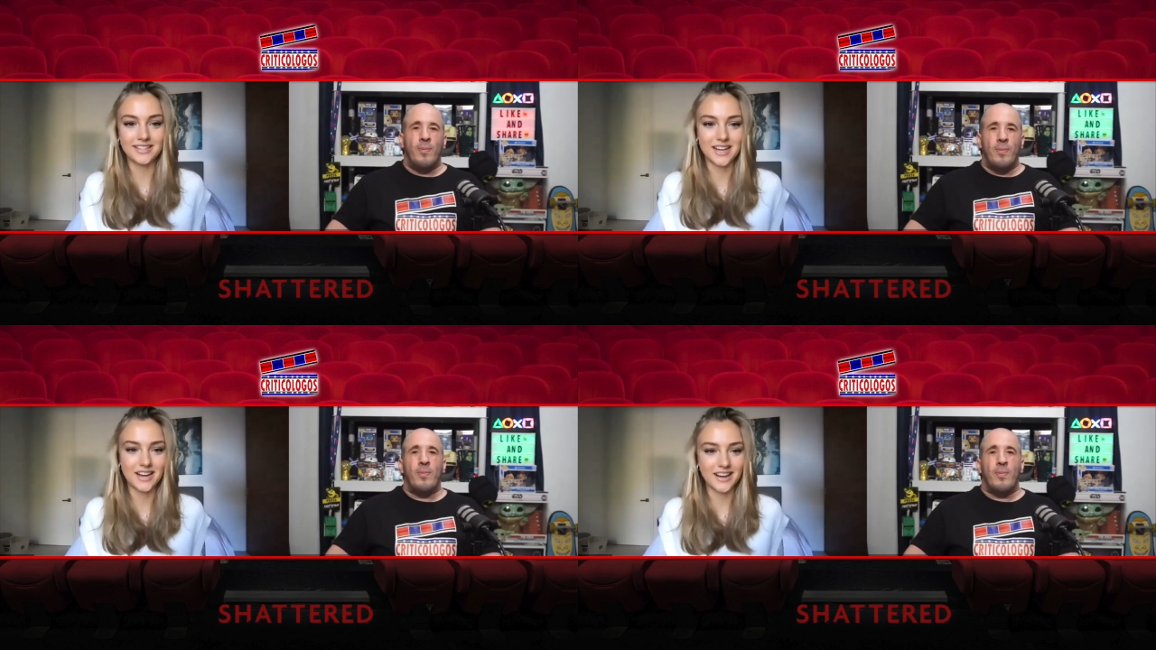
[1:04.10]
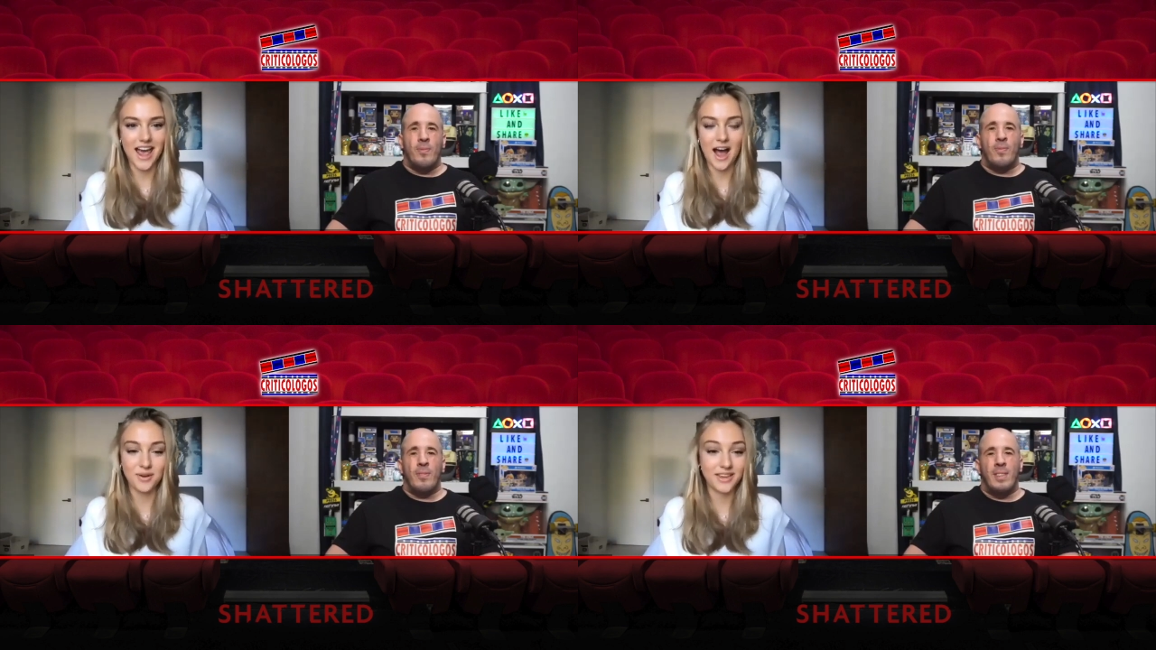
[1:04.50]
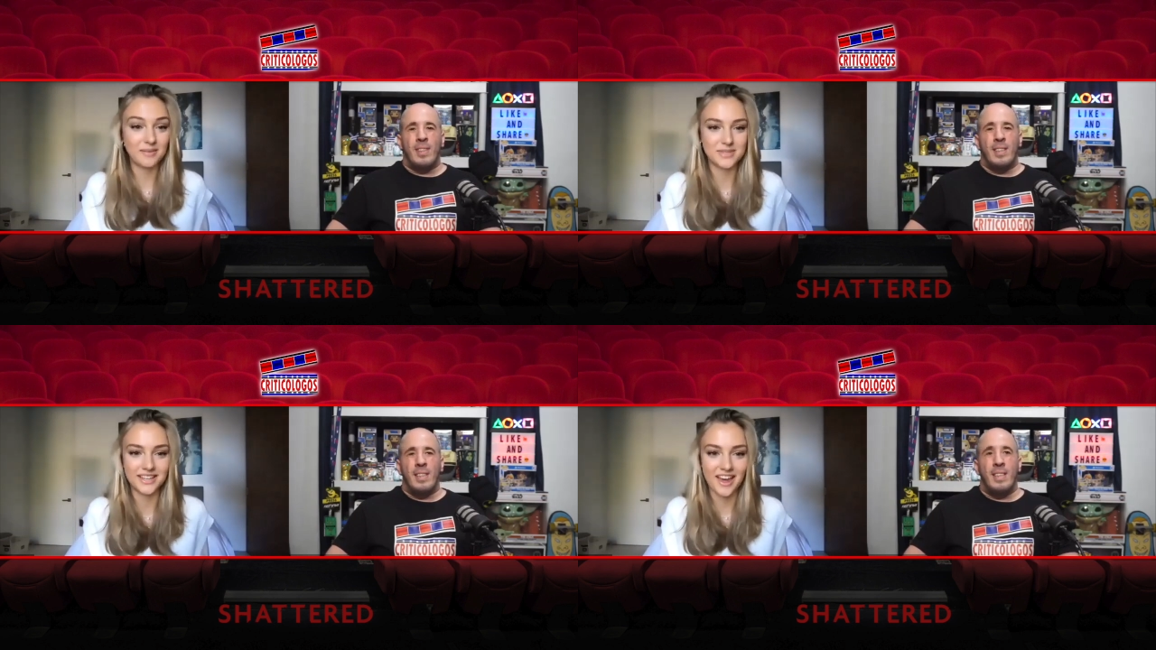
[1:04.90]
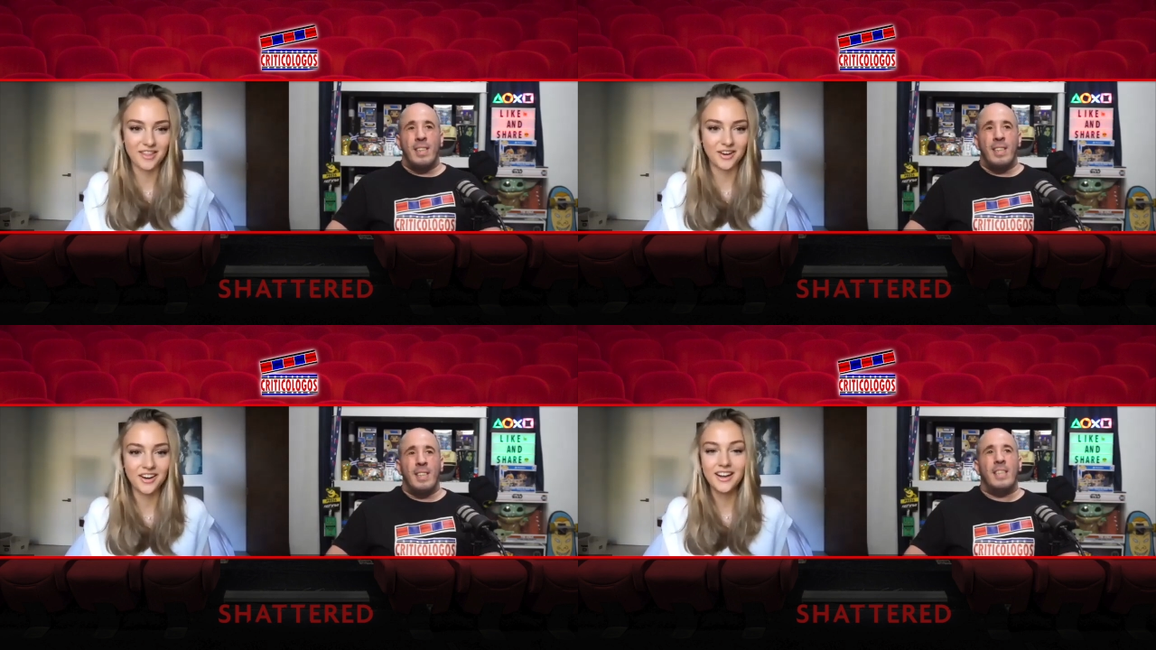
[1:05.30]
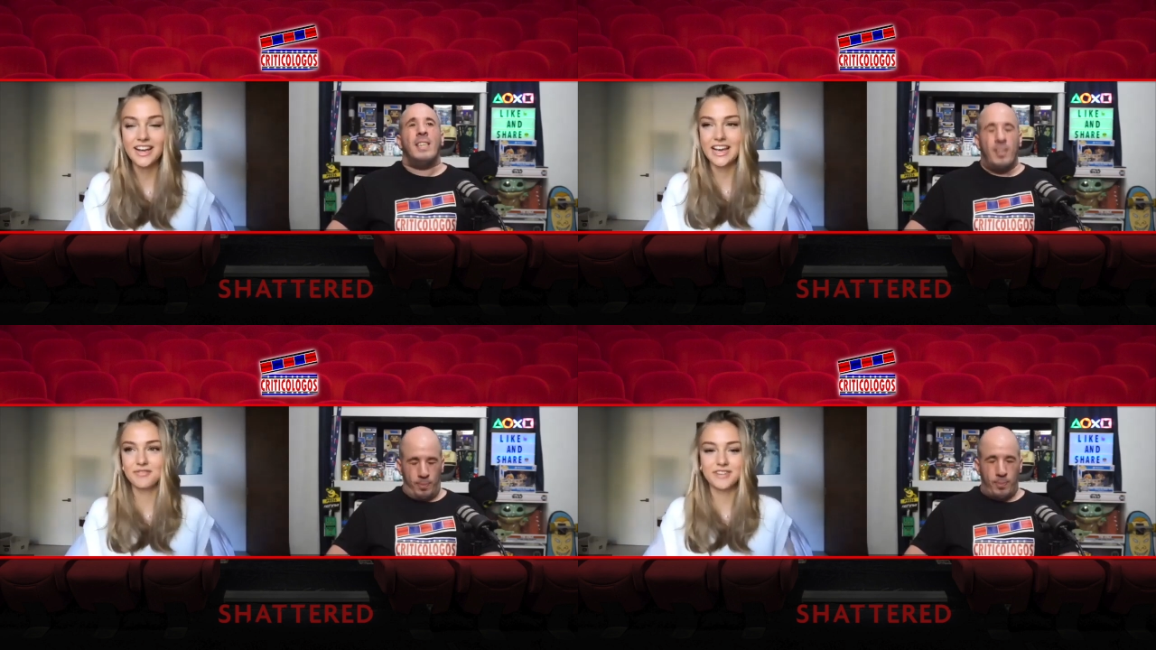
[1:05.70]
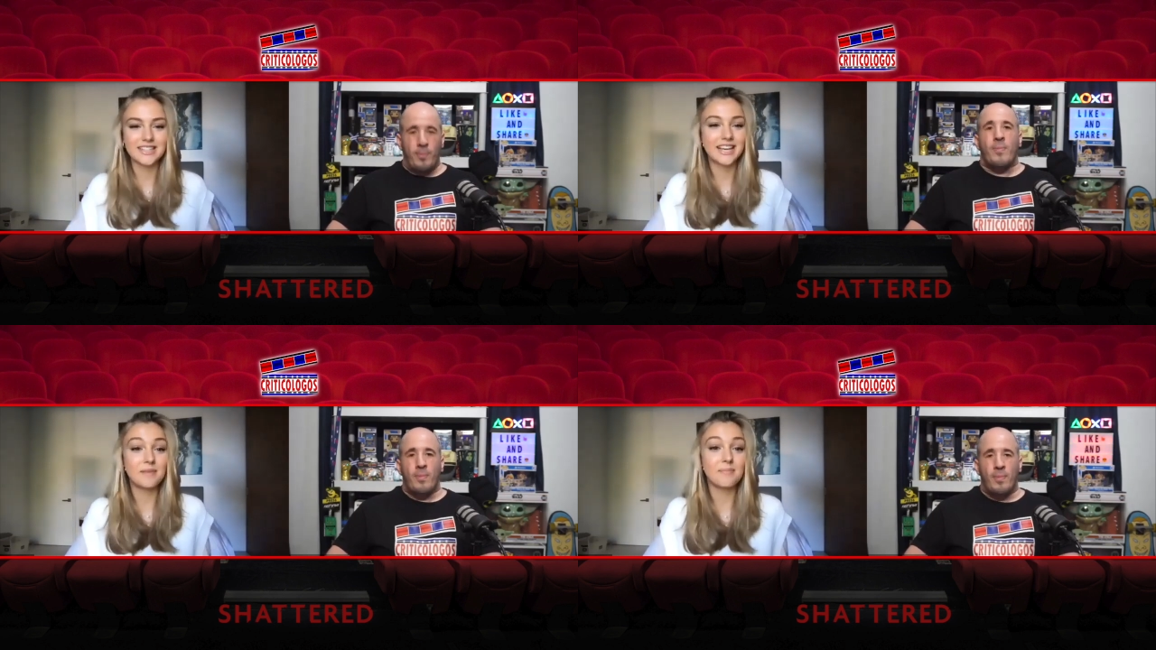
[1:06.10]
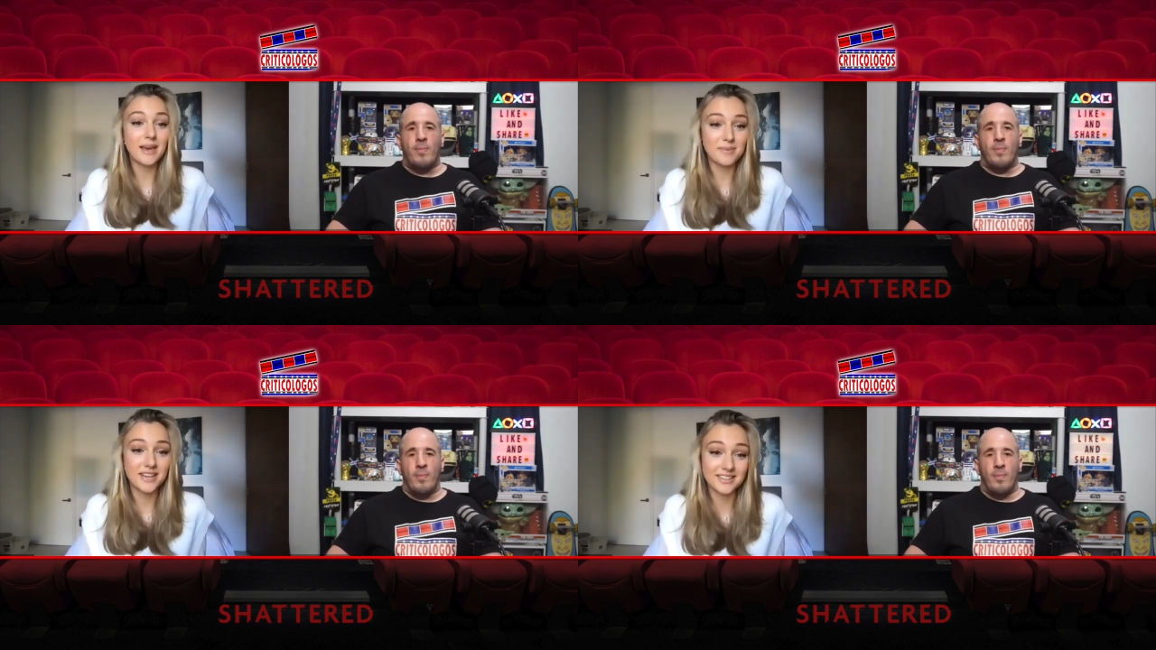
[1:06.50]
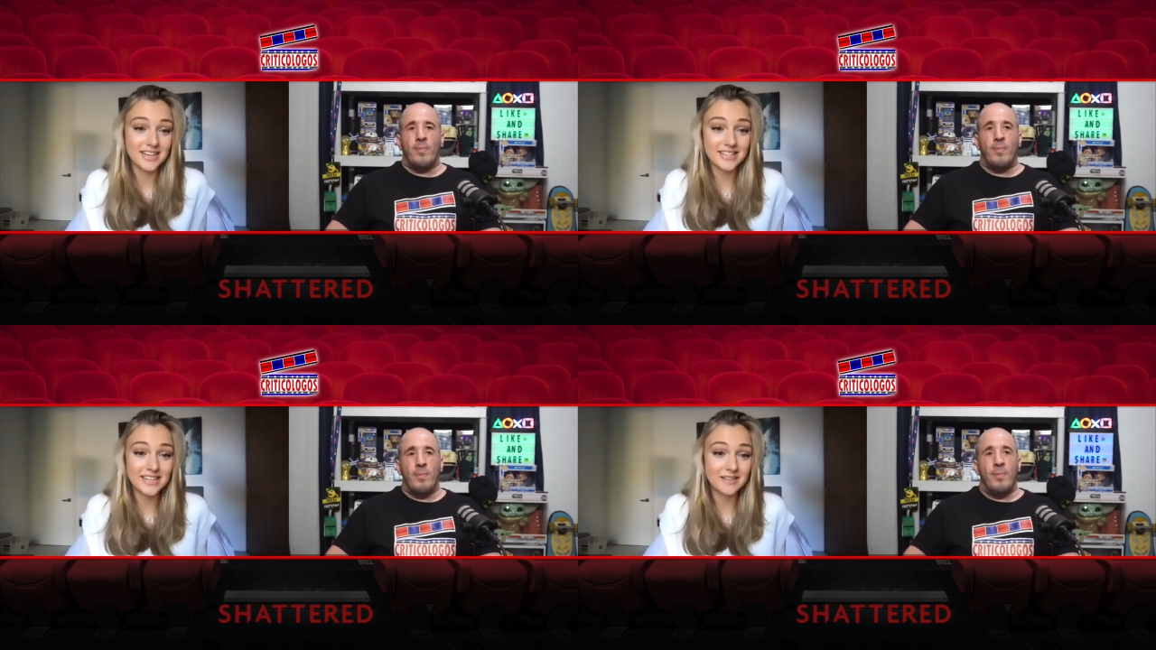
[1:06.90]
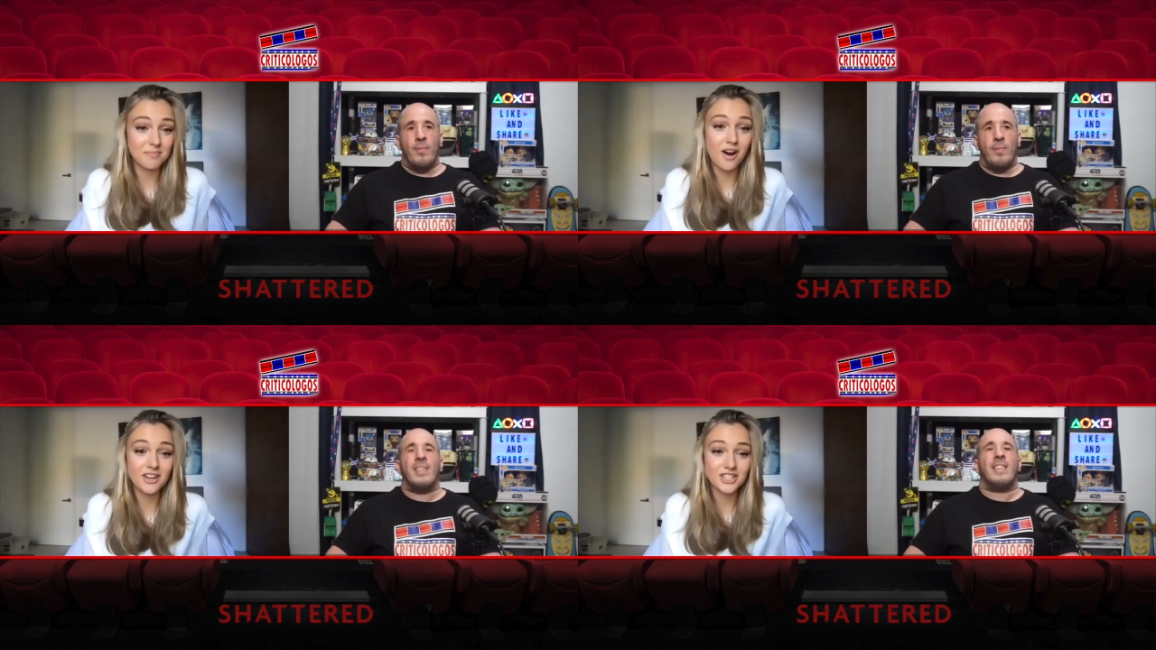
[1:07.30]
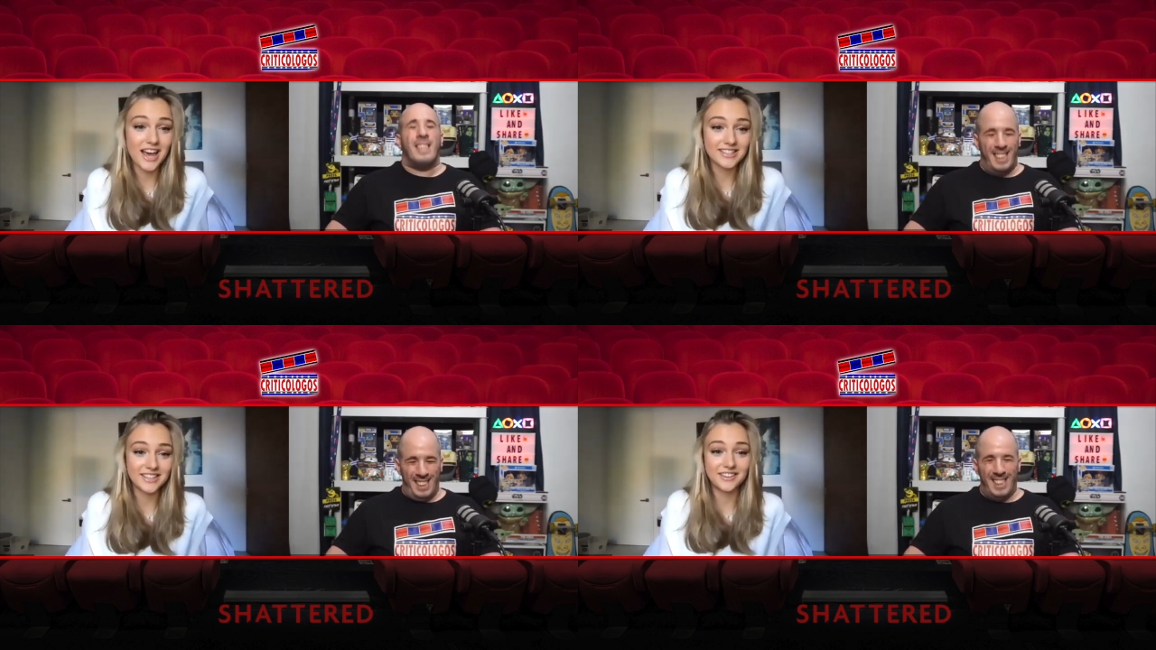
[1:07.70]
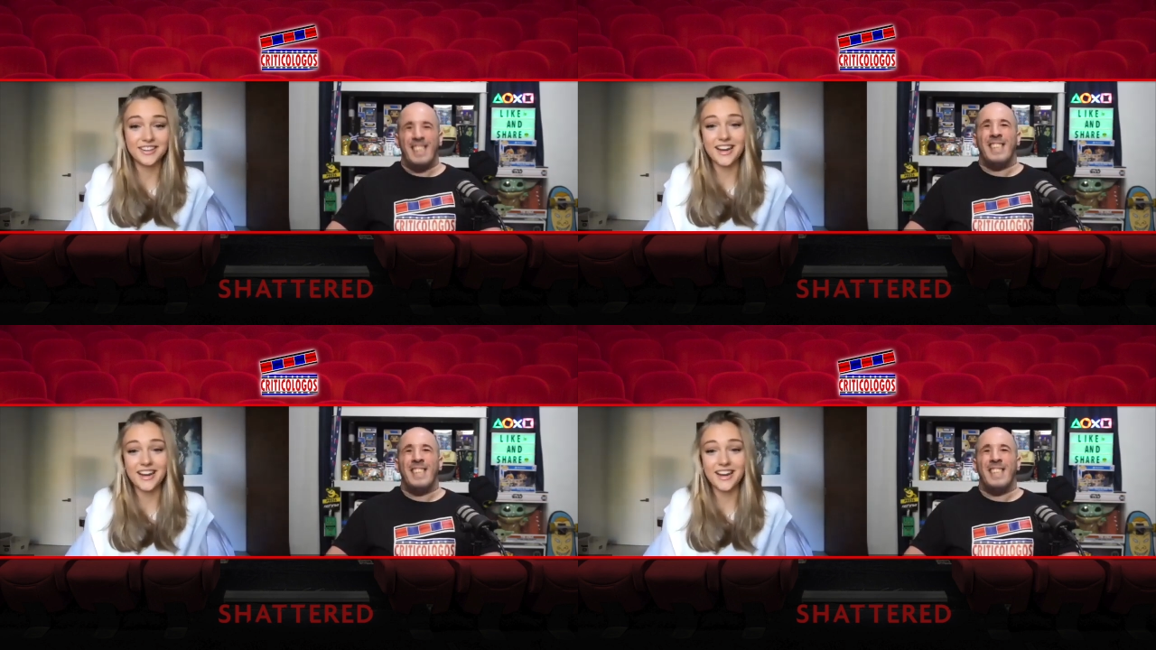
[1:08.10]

Speaker 1: done and how it came together. It feels like a baby because I did it March last year and